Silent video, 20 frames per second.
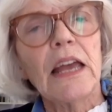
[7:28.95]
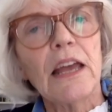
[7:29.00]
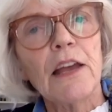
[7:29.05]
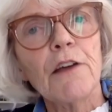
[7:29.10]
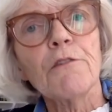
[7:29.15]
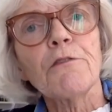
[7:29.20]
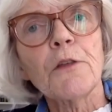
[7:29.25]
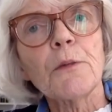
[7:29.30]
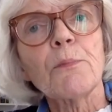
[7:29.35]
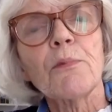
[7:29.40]

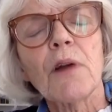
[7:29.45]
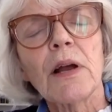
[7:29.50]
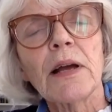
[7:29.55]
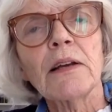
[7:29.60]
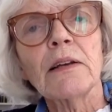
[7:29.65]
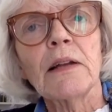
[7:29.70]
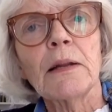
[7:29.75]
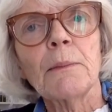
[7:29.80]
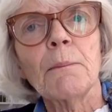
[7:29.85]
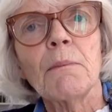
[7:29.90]
If the
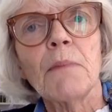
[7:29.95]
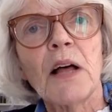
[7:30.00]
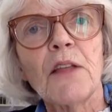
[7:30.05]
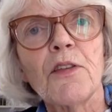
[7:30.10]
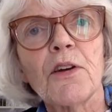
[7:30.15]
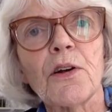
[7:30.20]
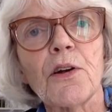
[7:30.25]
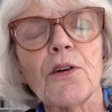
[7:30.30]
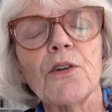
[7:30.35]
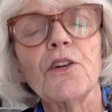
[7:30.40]
pregnant
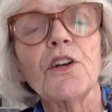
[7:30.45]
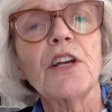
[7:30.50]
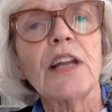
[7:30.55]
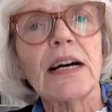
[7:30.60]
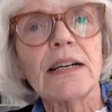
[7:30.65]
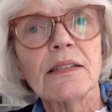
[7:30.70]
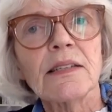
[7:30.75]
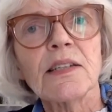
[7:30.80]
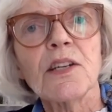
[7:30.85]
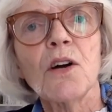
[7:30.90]
mother
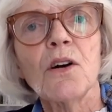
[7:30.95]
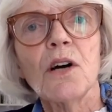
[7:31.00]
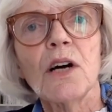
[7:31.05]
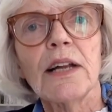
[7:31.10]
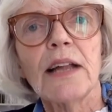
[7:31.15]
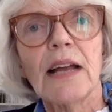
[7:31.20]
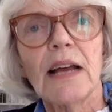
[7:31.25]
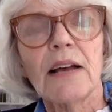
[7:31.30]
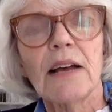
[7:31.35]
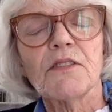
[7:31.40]
does
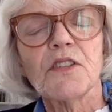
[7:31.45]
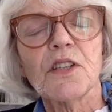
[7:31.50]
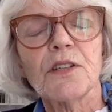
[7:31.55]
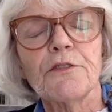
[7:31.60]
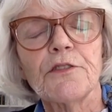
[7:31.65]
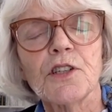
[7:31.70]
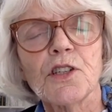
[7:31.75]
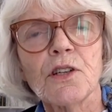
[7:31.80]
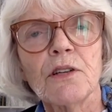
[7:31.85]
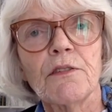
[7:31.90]
not have
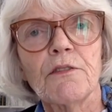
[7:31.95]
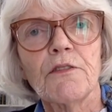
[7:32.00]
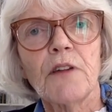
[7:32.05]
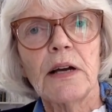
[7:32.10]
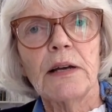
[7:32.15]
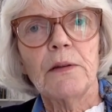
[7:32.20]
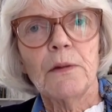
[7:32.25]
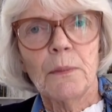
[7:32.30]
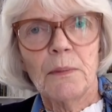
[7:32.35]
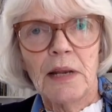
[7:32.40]
sufficient
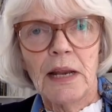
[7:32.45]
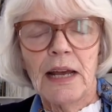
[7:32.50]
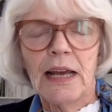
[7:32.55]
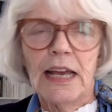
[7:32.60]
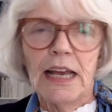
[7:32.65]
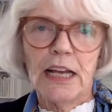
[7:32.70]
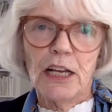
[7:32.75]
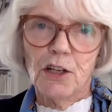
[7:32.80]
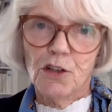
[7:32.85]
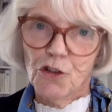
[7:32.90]
vitamin
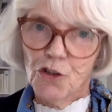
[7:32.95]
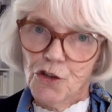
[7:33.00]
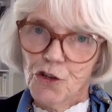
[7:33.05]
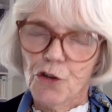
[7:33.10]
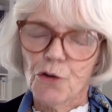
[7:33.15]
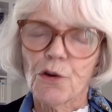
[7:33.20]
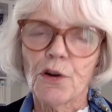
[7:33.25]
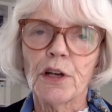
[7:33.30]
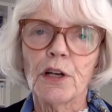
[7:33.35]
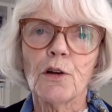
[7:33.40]
A
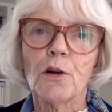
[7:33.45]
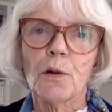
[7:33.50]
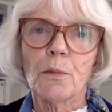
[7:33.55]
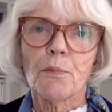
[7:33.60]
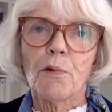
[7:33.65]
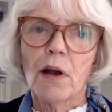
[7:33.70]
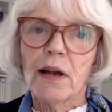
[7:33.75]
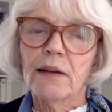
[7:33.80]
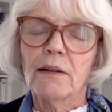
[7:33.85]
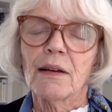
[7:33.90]
during her
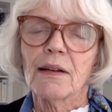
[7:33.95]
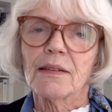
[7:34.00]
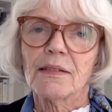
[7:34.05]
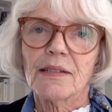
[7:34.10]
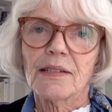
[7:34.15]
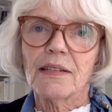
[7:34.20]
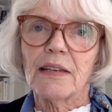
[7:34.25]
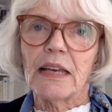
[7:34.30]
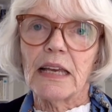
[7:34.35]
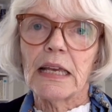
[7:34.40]

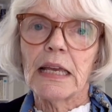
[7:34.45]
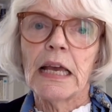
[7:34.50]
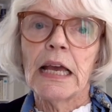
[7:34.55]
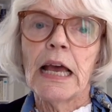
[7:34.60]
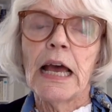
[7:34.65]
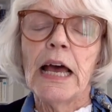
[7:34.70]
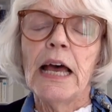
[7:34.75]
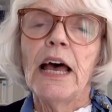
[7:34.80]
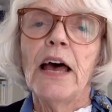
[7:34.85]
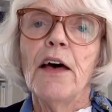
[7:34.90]
pregnancy,
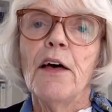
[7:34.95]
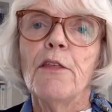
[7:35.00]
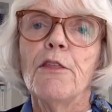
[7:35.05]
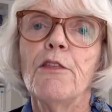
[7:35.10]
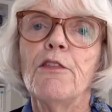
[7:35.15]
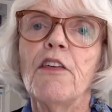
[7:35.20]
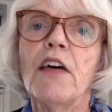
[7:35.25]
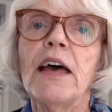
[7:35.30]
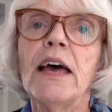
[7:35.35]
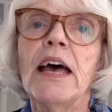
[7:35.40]

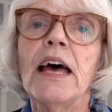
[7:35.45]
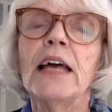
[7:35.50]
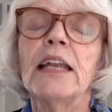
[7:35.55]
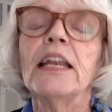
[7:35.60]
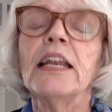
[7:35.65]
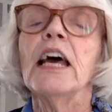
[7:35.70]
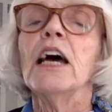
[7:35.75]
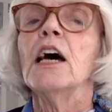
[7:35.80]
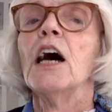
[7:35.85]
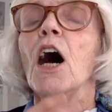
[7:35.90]

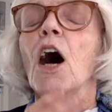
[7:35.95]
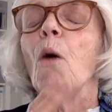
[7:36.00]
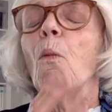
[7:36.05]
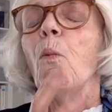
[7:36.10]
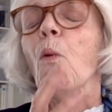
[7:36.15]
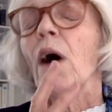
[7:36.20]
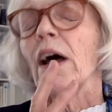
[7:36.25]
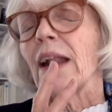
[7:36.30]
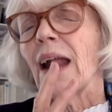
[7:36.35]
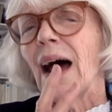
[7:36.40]
then
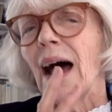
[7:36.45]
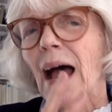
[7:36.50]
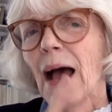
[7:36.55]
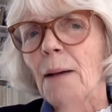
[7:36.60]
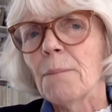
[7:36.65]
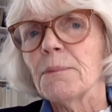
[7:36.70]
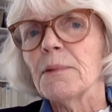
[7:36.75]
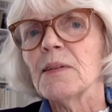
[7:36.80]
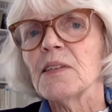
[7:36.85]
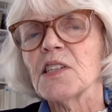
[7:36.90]
what
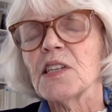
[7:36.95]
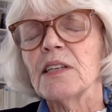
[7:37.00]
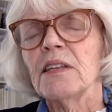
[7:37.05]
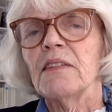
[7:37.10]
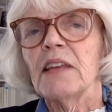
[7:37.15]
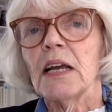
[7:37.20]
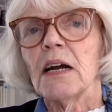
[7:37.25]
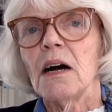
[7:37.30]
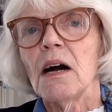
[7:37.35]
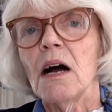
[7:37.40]
happens
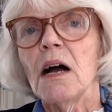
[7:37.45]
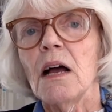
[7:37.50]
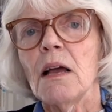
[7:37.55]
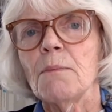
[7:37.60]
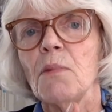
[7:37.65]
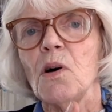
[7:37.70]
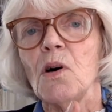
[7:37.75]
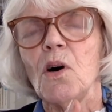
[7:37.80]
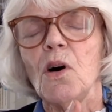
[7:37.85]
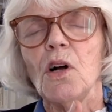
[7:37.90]
in the
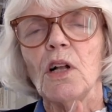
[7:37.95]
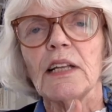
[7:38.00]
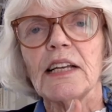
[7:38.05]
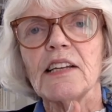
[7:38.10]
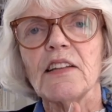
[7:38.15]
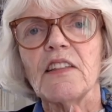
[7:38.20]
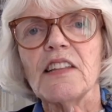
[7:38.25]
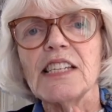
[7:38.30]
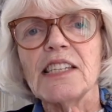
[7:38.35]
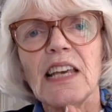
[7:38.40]
eyeball
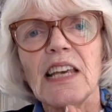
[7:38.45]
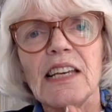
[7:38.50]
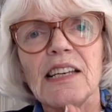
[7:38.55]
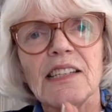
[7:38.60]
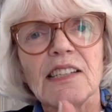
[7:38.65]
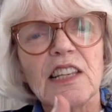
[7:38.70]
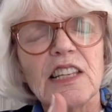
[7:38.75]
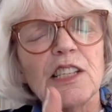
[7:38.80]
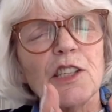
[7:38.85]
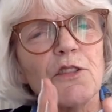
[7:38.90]

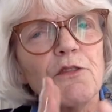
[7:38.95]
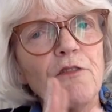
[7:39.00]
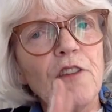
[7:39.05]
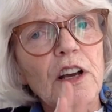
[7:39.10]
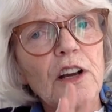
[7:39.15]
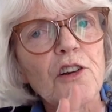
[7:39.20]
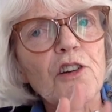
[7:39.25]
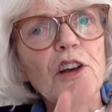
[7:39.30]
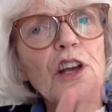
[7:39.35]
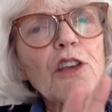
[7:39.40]
is these
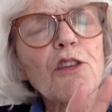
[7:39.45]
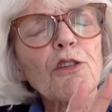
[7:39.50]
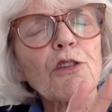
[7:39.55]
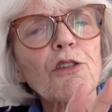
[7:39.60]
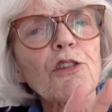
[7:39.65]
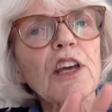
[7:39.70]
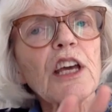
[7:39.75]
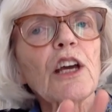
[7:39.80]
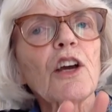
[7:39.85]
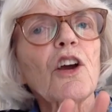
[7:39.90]
very
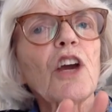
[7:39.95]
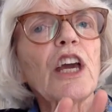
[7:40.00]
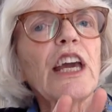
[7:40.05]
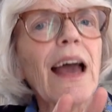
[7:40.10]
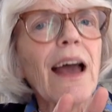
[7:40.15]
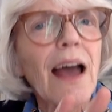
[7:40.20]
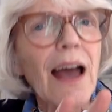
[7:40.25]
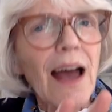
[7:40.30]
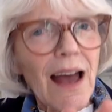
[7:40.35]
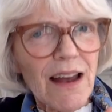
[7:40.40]
thick
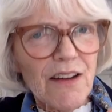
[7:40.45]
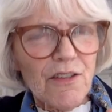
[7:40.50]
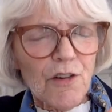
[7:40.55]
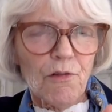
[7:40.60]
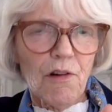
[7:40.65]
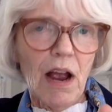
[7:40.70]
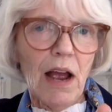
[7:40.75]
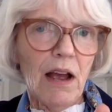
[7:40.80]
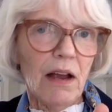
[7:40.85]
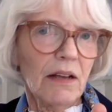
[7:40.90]

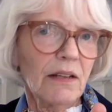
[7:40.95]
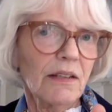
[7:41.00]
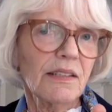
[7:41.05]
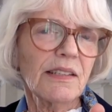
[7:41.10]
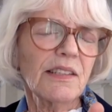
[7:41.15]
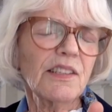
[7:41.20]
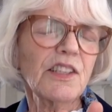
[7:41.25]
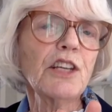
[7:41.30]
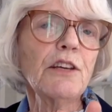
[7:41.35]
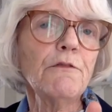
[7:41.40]

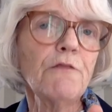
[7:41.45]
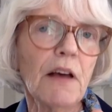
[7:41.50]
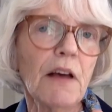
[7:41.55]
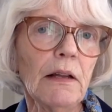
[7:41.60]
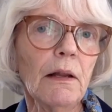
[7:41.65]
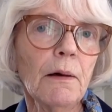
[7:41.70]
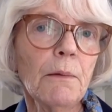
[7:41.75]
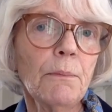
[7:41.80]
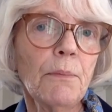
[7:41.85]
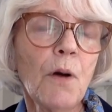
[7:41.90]
cataracts
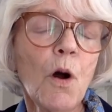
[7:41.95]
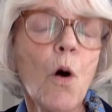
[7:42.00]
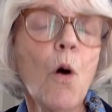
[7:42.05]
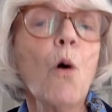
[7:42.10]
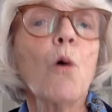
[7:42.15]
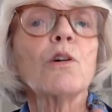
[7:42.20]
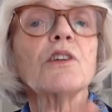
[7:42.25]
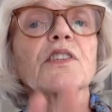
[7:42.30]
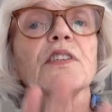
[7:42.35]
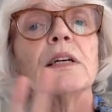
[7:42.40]
develop,
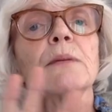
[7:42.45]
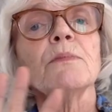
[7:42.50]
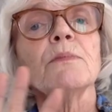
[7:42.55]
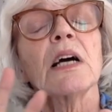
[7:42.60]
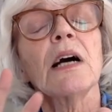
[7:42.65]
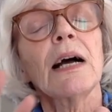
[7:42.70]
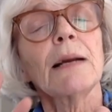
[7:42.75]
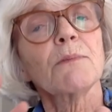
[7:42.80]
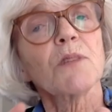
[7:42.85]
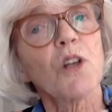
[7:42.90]
or
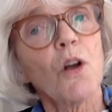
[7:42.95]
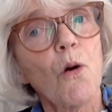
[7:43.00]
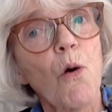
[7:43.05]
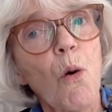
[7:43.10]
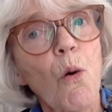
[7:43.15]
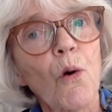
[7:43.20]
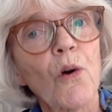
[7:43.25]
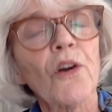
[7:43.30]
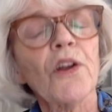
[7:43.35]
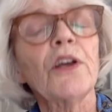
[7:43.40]
sometimes
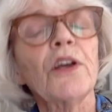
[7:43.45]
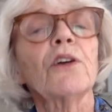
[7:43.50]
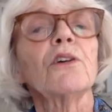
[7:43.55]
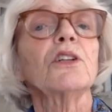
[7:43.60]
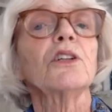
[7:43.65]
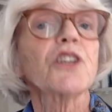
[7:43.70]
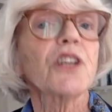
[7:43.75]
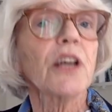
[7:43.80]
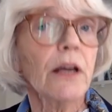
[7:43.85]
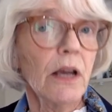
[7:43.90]

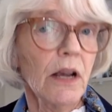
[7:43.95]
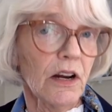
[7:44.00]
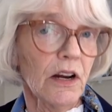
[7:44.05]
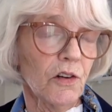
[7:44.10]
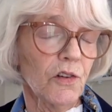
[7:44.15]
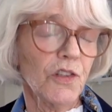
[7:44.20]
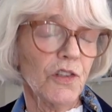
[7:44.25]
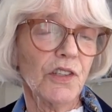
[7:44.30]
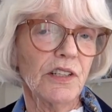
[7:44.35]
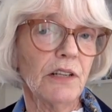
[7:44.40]
corneal
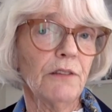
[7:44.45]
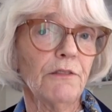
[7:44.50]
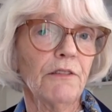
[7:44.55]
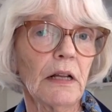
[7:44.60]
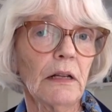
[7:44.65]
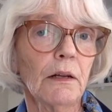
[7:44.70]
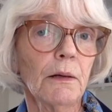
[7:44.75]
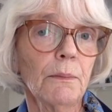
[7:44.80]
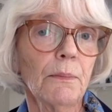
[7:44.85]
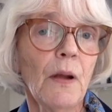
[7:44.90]
tears
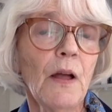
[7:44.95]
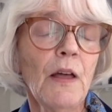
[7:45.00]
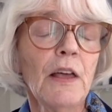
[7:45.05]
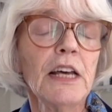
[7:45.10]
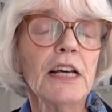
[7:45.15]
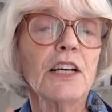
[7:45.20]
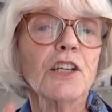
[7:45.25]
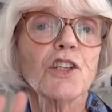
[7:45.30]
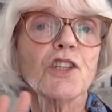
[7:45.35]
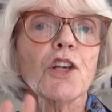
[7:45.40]
develop,
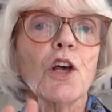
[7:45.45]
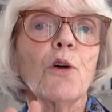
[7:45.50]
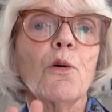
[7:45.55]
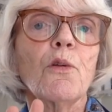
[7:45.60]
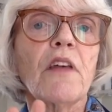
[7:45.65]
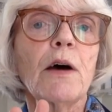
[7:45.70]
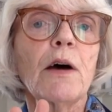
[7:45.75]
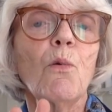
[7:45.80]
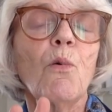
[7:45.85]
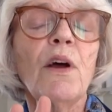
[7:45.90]

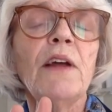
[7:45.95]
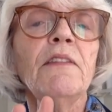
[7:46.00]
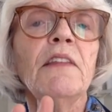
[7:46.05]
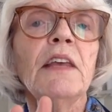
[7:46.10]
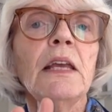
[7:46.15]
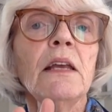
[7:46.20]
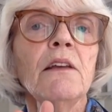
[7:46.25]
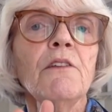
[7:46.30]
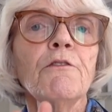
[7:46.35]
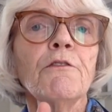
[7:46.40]
so that when
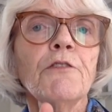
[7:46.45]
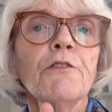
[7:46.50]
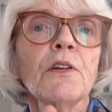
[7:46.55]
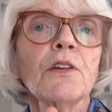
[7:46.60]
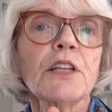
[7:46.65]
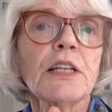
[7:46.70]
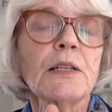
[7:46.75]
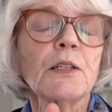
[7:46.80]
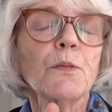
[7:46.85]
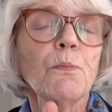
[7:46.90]
the
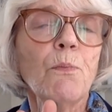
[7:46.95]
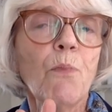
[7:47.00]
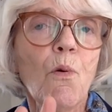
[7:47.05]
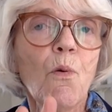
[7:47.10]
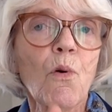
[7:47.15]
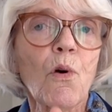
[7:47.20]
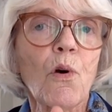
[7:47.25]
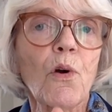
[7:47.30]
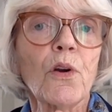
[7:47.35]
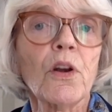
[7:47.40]
infant is
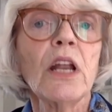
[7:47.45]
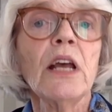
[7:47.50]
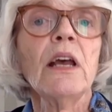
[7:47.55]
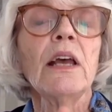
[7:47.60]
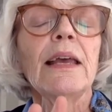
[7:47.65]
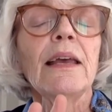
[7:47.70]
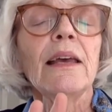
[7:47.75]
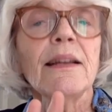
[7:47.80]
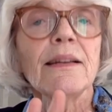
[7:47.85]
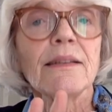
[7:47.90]
born,
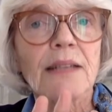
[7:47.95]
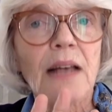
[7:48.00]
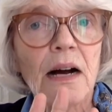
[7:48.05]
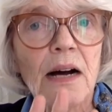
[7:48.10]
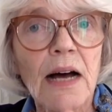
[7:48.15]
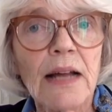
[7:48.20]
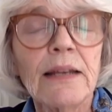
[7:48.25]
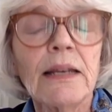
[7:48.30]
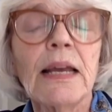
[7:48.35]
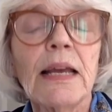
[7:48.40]
it is
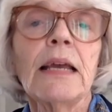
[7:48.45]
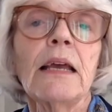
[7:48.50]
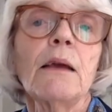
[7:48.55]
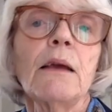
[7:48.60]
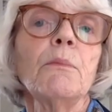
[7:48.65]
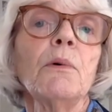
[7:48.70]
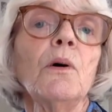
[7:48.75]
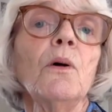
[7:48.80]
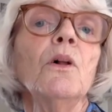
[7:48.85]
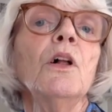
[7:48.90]

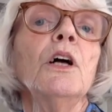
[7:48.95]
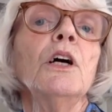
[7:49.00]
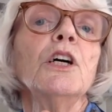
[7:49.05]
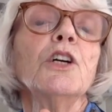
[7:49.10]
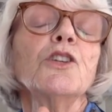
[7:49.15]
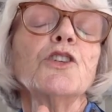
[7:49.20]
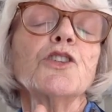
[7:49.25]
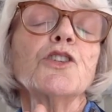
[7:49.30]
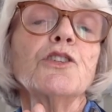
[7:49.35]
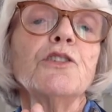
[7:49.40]
unable
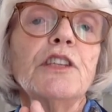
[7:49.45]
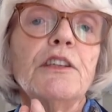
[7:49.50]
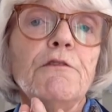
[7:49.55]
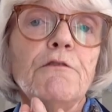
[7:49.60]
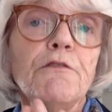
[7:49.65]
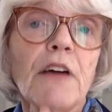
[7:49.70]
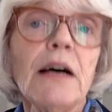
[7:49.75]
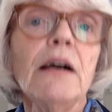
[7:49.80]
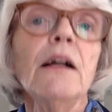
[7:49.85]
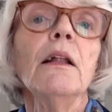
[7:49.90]
to
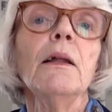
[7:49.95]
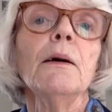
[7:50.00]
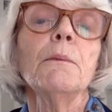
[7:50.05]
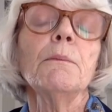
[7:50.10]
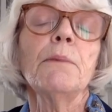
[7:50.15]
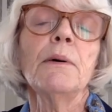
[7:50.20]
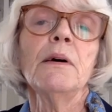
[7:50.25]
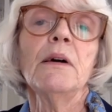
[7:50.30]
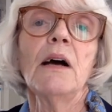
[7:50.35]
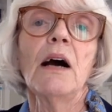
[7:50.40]

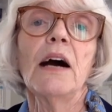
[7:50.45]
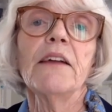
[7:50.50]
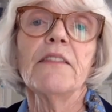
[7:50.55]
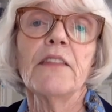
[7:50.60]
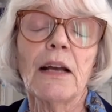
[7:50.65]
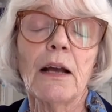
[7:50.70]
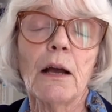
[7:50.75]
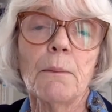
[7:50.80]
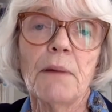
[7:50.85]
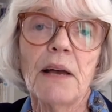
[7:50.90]
develop
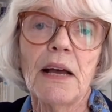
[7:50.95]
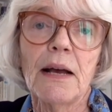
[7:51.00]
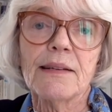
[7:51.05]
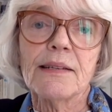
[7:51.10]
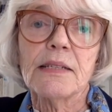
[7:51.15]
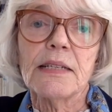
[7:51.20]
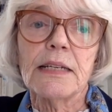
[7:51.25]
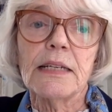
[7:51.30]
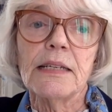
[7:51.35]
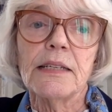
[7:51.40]
the
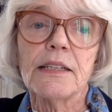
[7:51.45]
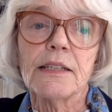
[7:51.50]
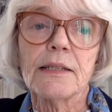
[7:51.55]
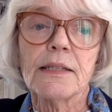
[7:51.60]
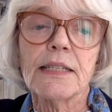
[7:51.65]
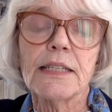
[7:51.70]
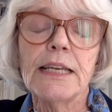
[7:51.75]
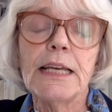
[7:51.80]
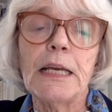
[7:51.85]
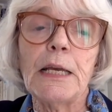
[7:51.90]
capacity to
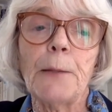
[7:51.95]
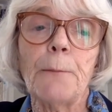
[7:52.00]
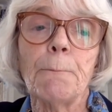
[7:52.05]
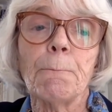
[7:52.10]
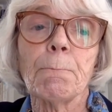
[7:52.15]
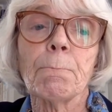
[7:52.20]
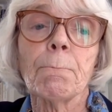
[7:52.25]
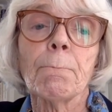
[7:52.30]
see.